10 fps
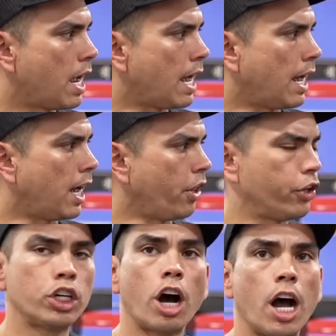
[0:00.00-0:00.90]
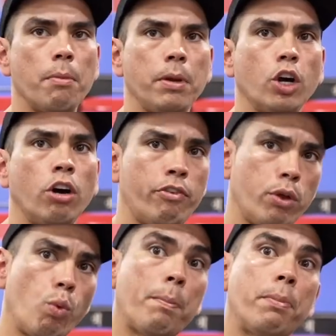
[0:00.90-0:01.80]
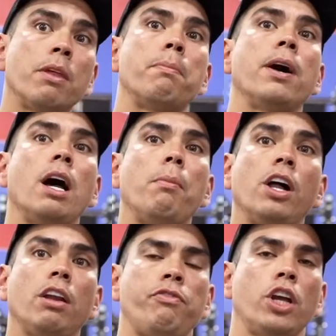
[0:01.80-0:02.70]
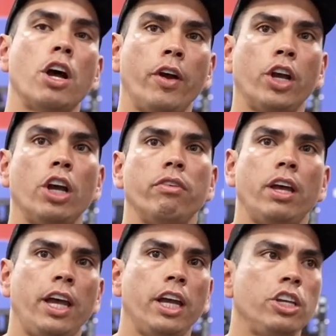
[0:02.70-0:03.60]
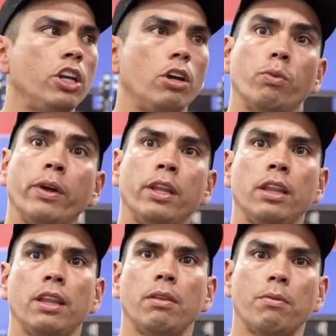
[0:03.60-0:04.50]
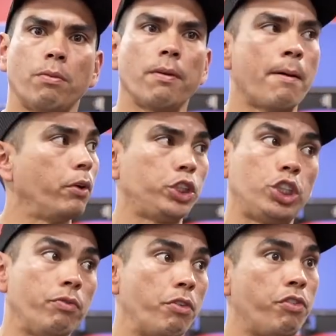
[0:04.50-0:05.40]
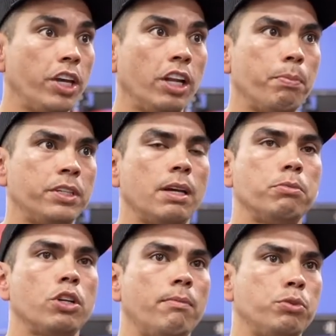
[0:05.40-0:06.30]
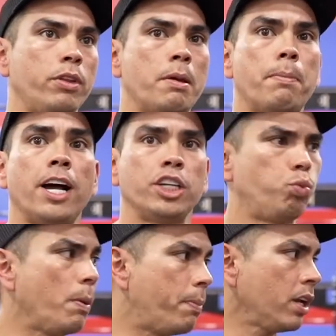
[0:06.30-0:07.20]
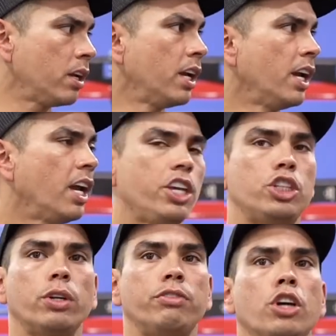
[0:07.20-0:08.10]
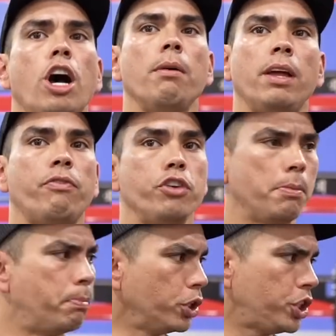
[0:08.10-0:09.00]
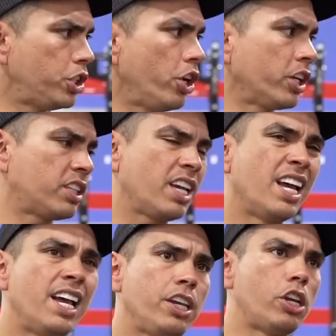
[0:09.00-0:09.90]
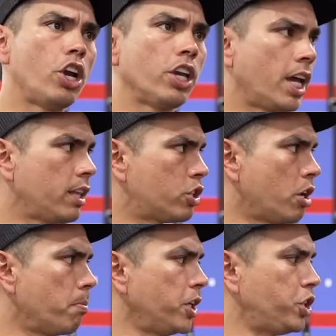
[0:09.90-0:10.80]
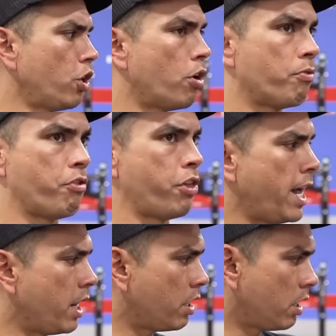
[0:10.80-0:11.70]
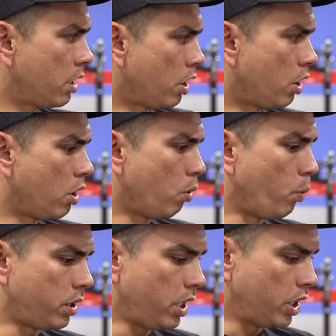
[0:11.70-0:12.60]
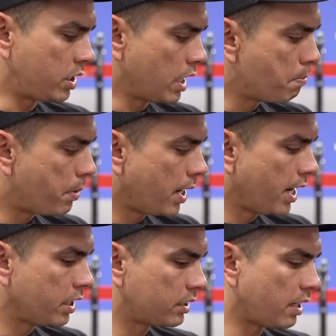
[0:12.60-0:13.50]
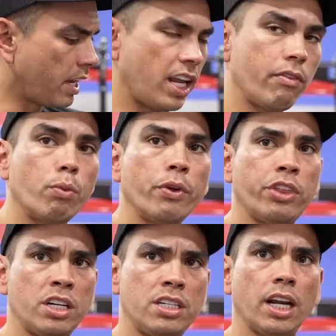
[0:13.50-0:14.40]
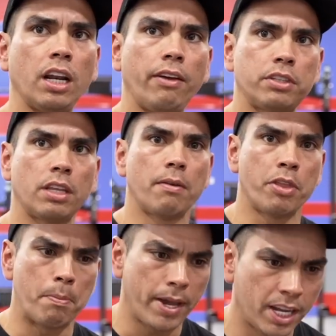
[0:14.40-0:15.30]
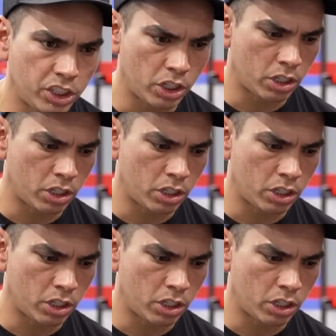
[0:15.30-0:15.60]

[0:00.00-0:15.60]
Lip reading: the timing of the whip with the barbell. If you're going overhead, you know, when, I'm not sure if you feel it, but sometimes when the bar's whipping, you sort of time that for your push jerks. You don't get so much of that with these stub bars, and even with the deadlifts, the bouncing